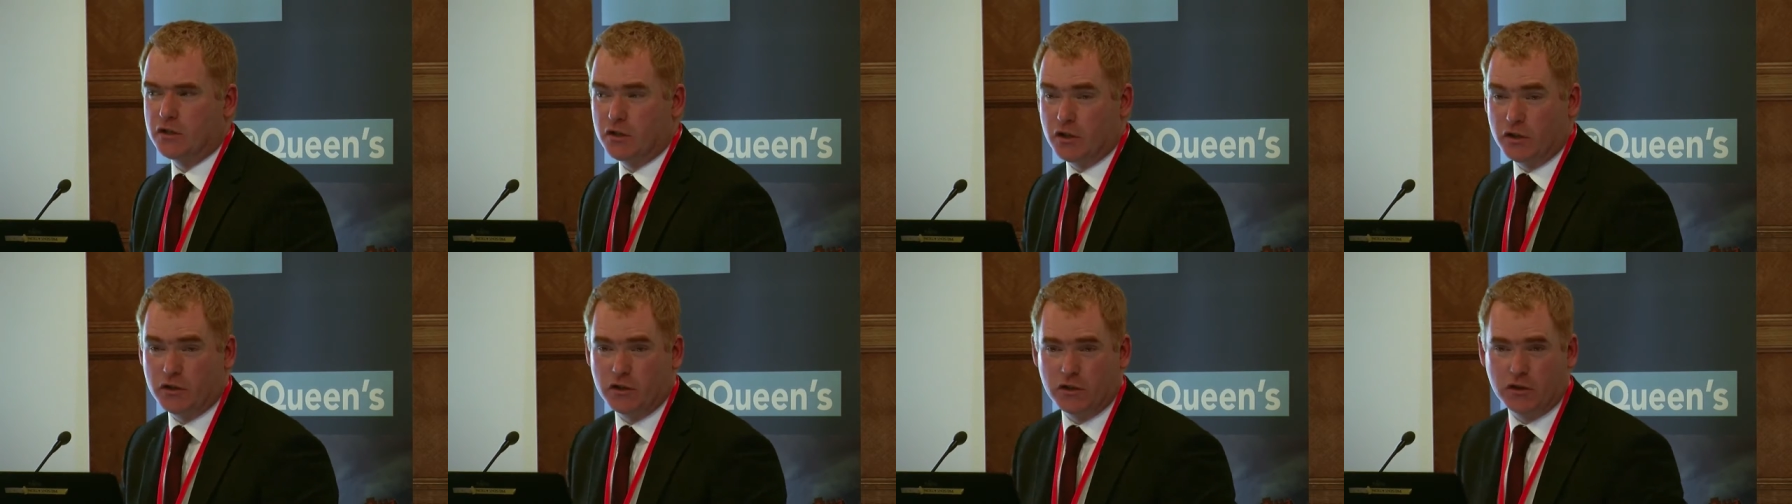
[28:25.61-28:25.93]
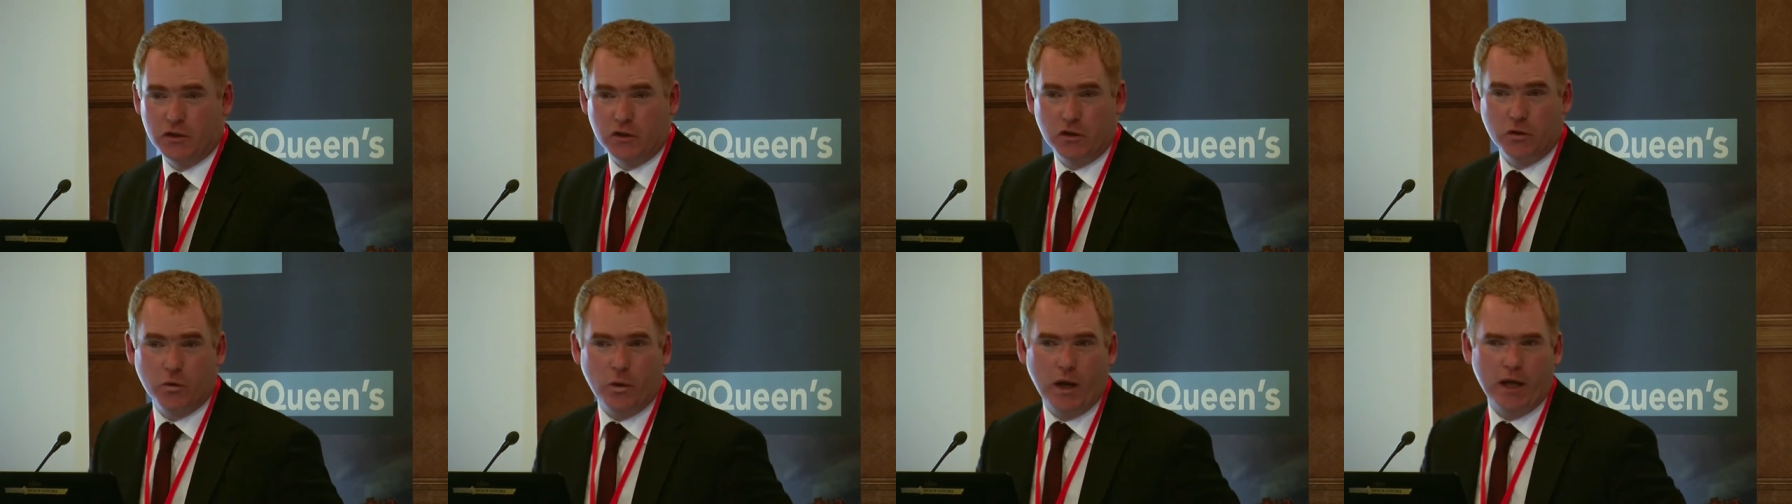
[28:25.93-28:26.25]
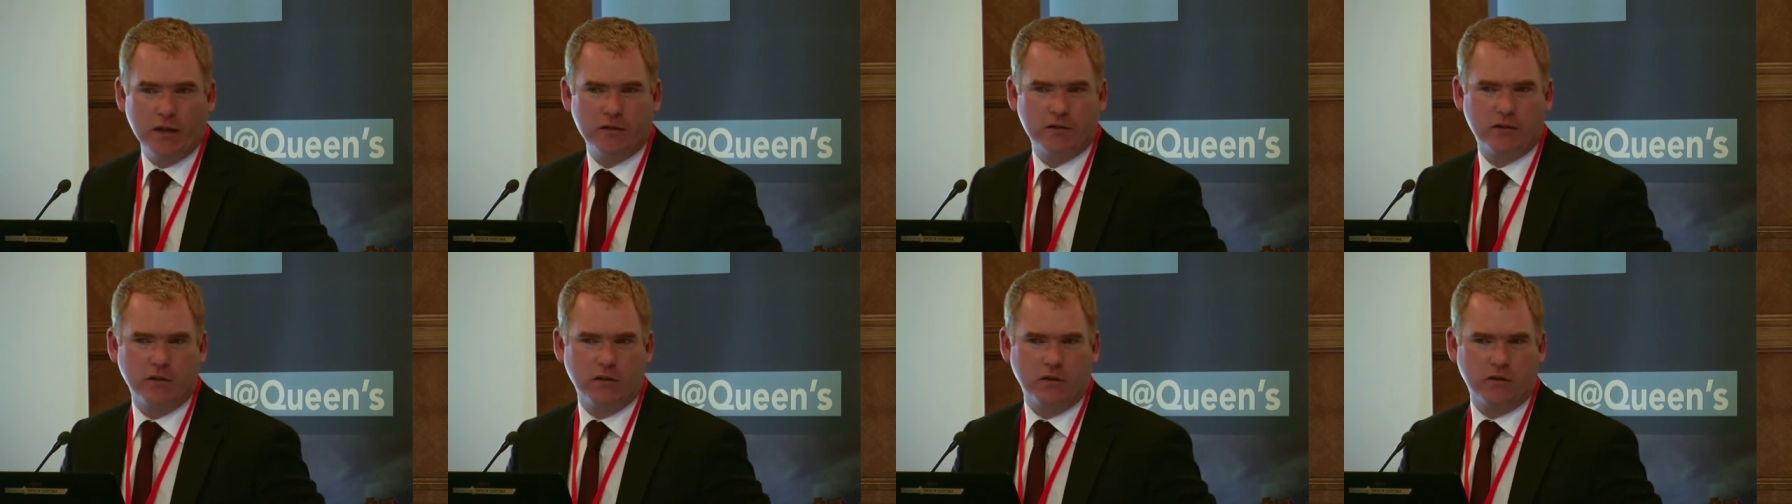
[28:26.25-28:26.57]
such as the
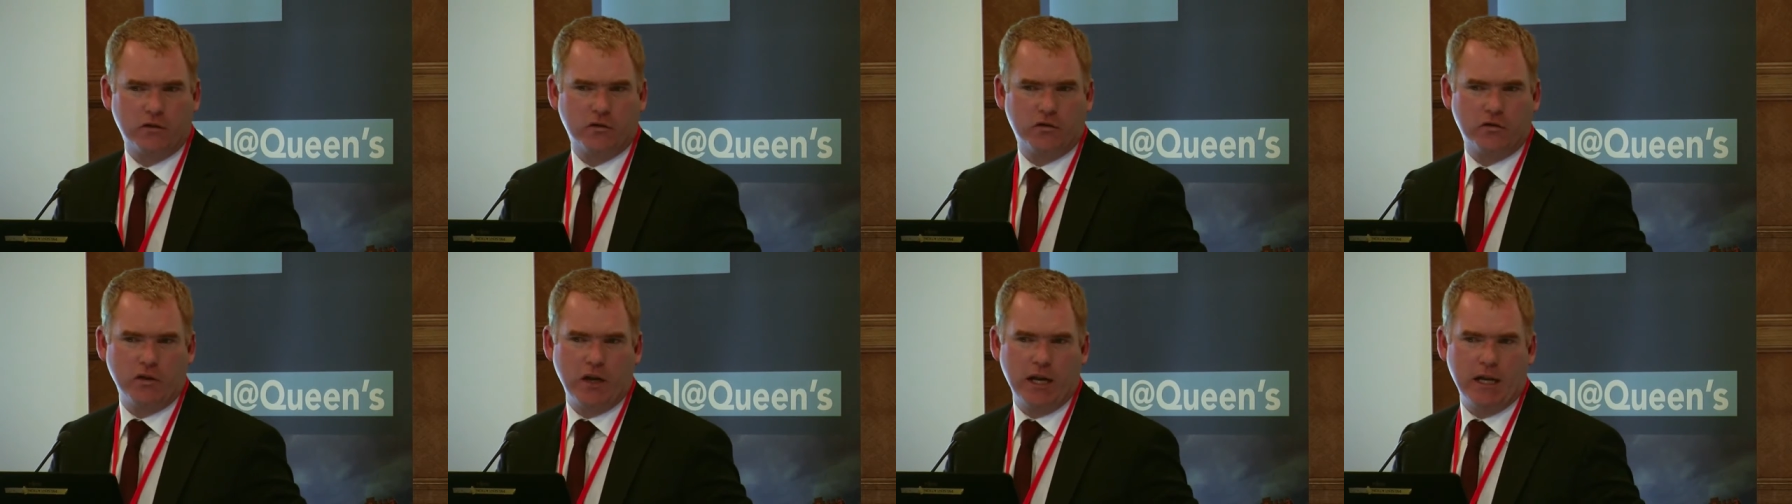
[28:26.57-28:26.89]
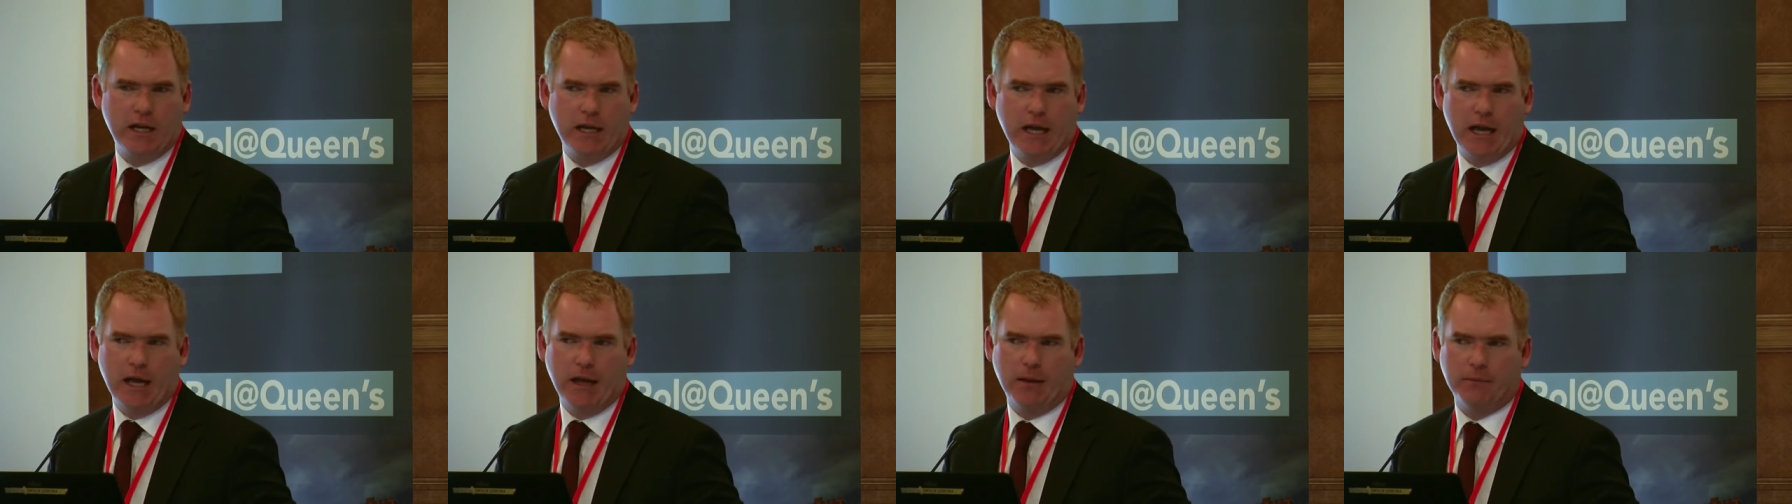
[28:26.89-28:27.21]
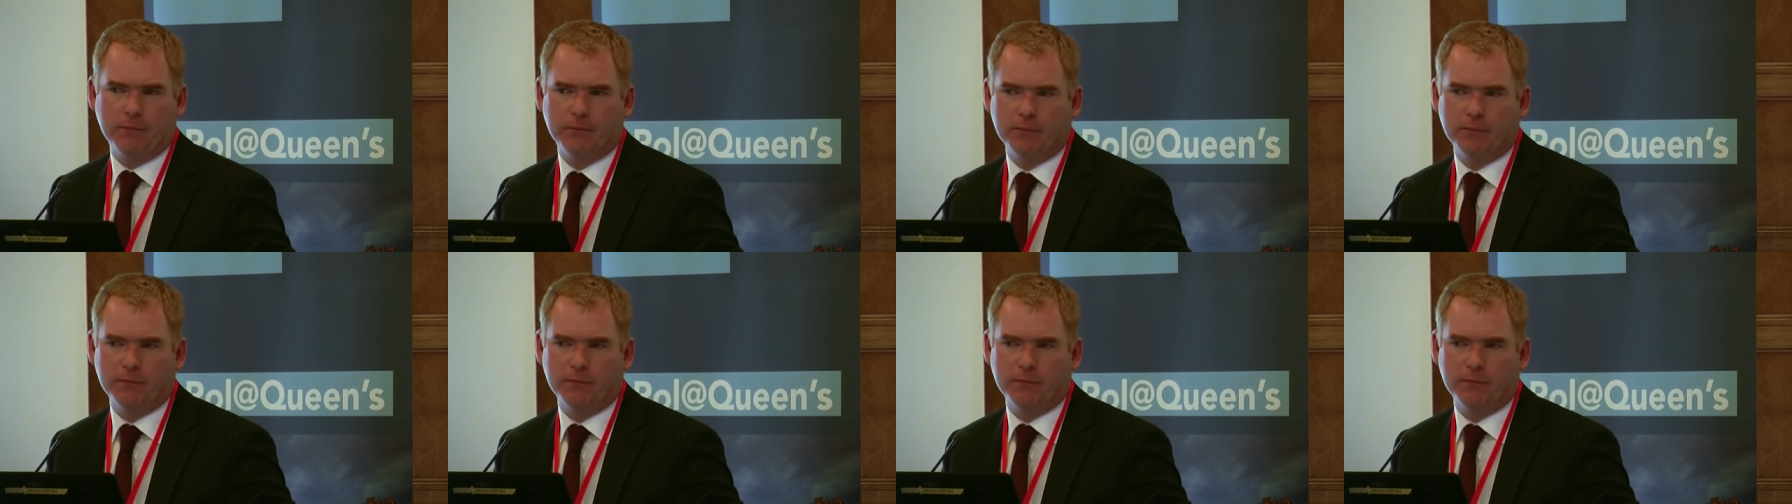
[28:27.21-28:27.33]
US and Australia